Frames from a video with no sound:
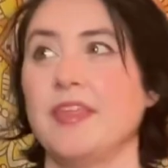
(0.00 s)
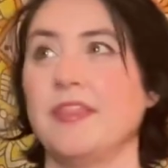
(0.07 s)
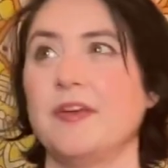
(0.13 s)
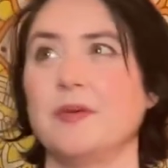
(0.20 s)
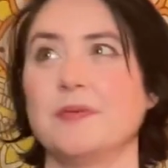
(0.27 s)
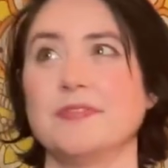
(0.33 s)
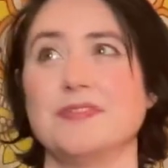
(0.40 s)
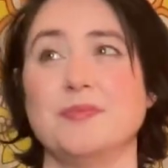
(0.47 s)

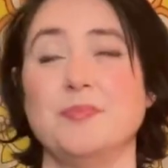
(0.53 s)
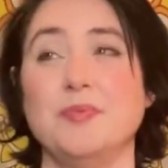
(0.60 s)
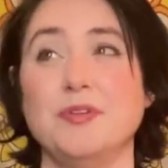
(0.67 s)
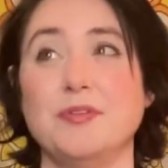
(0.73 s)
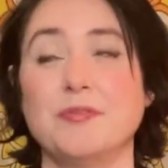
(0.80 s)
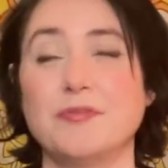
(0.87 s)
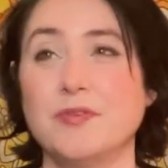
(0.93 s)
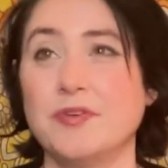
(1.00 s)
There was a
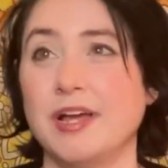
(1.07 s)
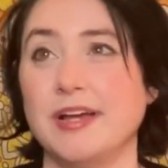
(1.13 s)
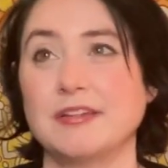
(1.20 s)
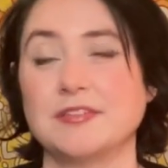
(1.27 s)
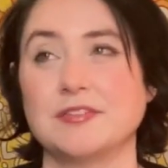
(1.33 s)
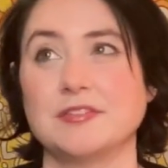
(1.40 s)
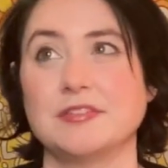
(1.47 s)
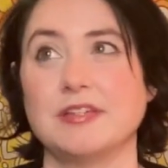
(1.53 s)
beautiful
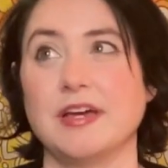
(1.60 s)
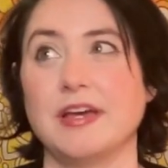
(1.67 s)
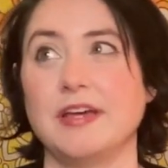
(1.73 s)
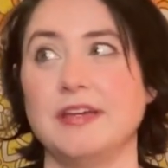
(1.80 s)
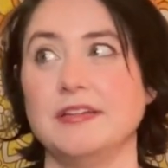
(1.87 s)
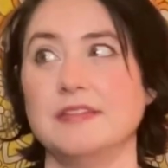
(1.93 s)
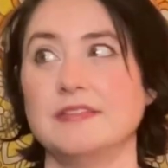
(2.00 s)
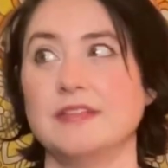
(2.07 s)

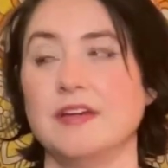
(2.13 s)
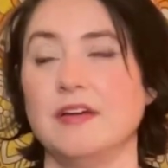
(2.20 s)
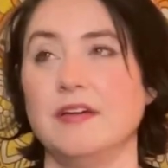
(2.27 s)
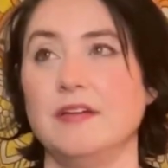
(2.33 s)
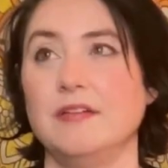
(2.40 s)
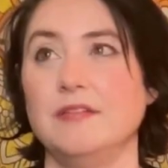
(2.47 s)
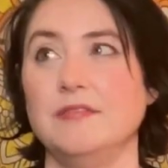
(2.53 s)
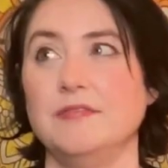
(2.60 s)
exercise
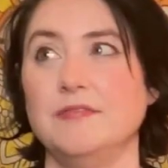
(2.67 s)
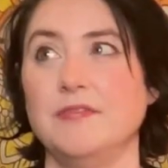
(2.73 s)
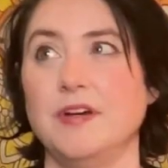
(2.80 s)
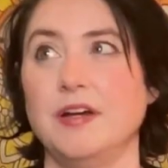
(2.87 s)
of,